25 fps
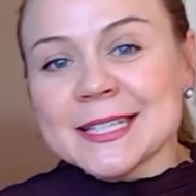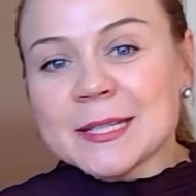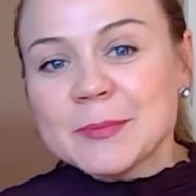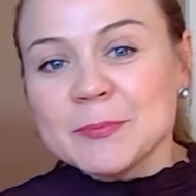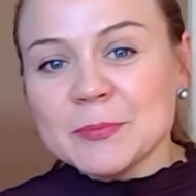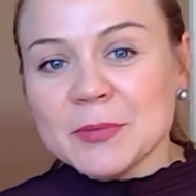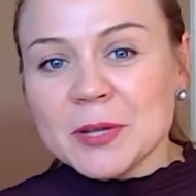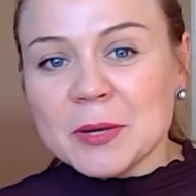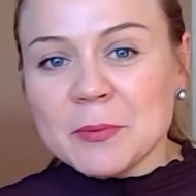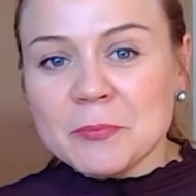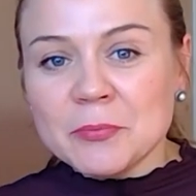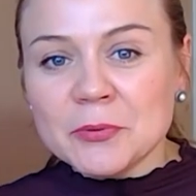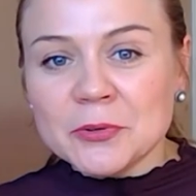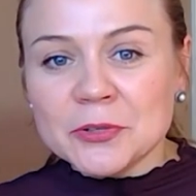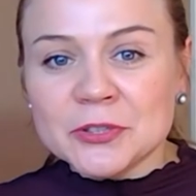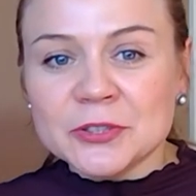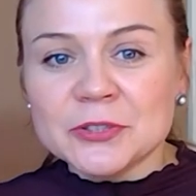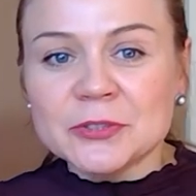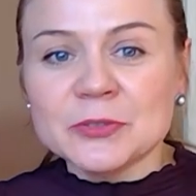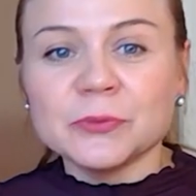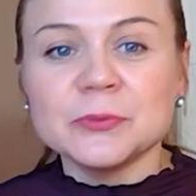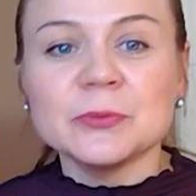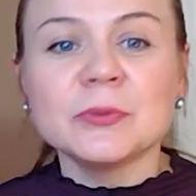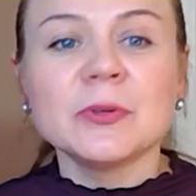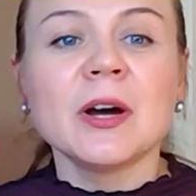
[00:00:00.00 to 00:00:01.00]
Tip number
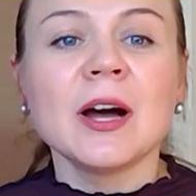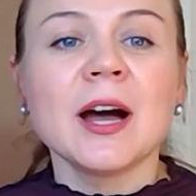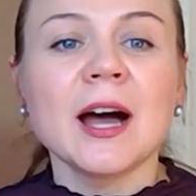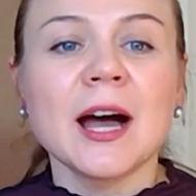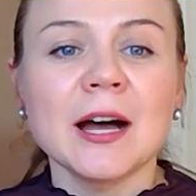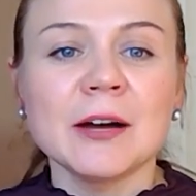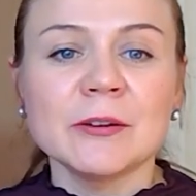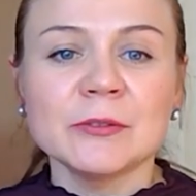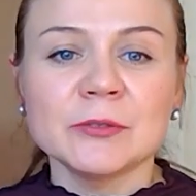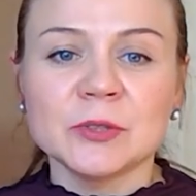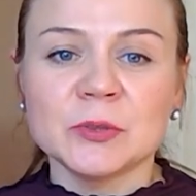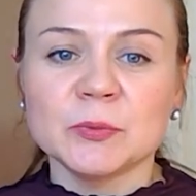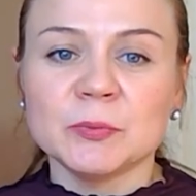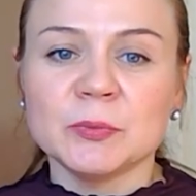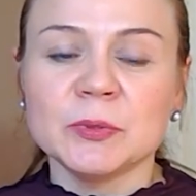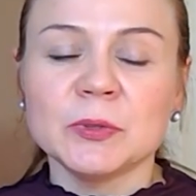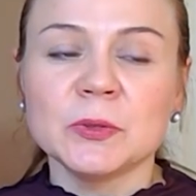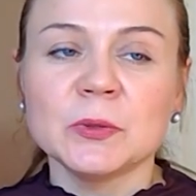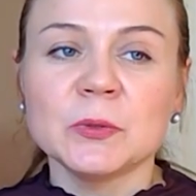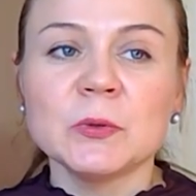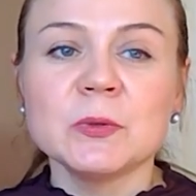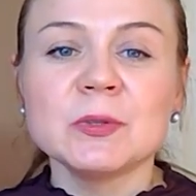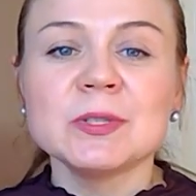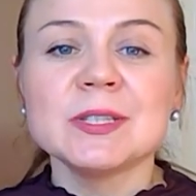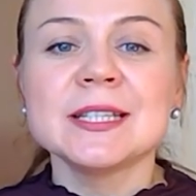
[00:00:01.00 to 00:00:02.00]
two how to be
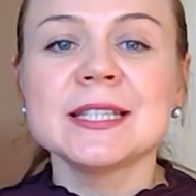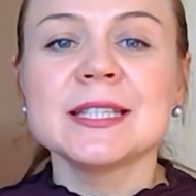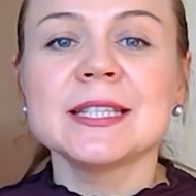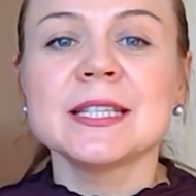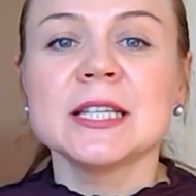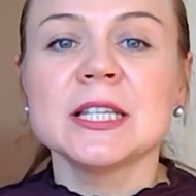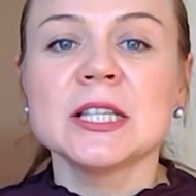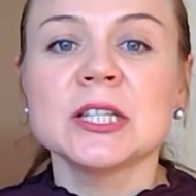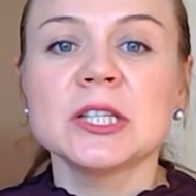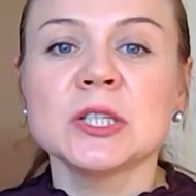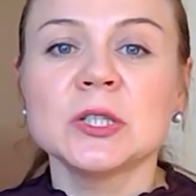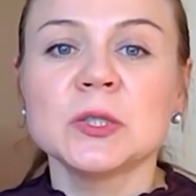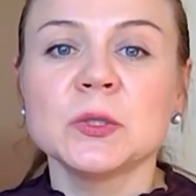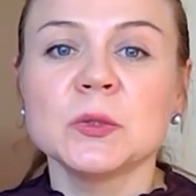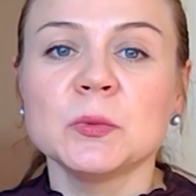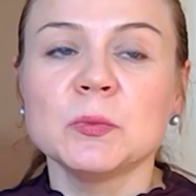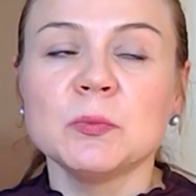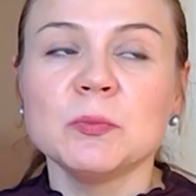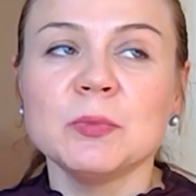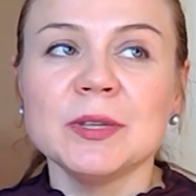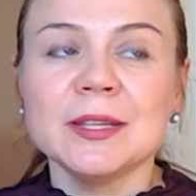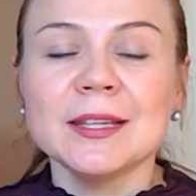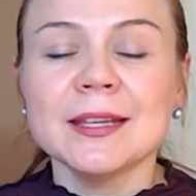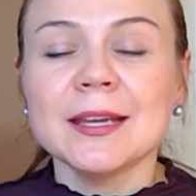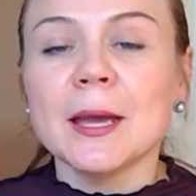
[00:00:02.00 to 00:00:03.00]
noticed is to
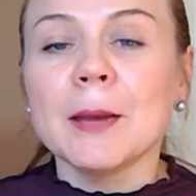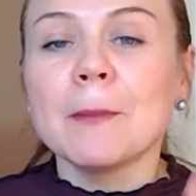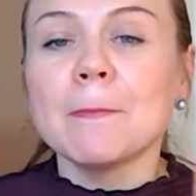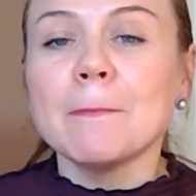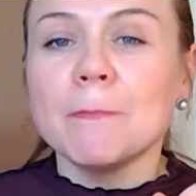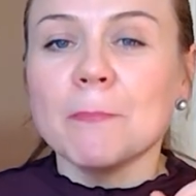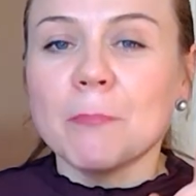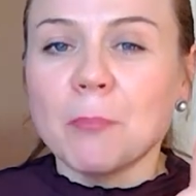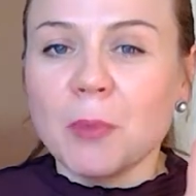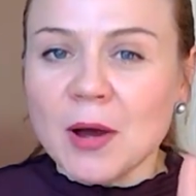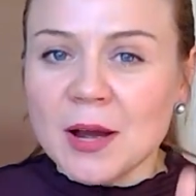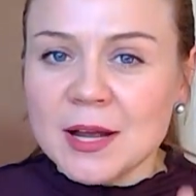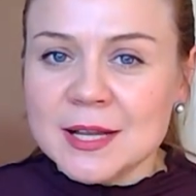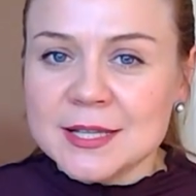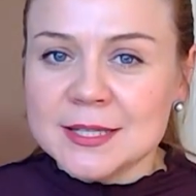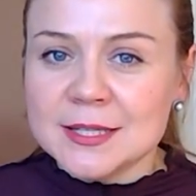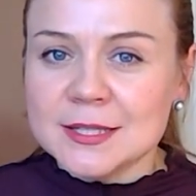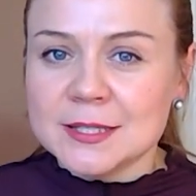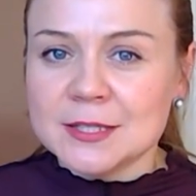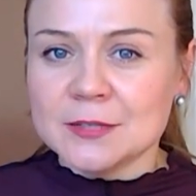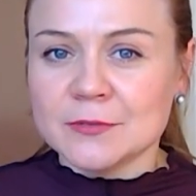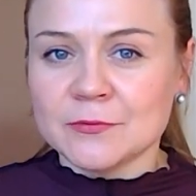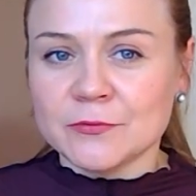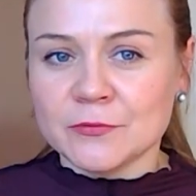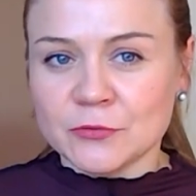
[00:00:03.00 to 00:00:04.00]
be a
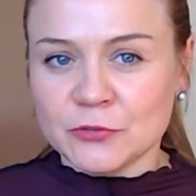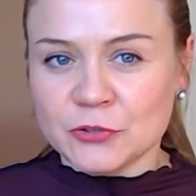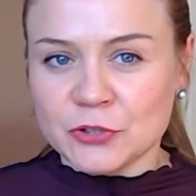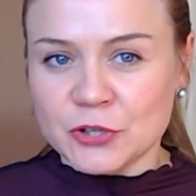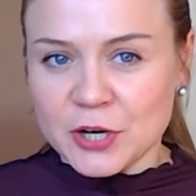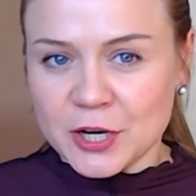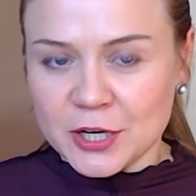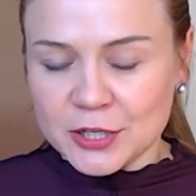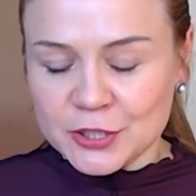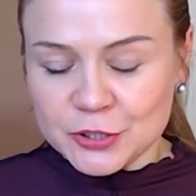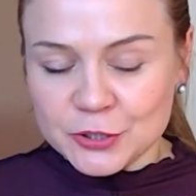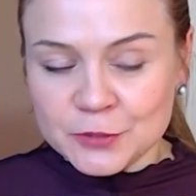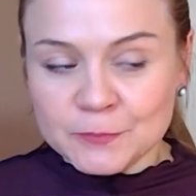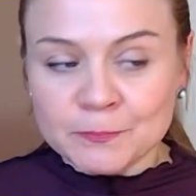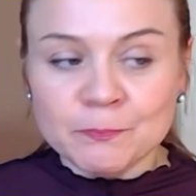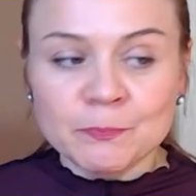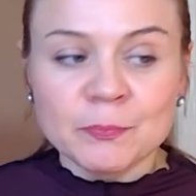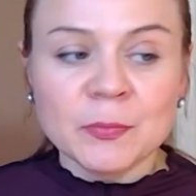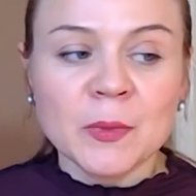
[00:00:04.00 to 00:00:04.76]
positive judge.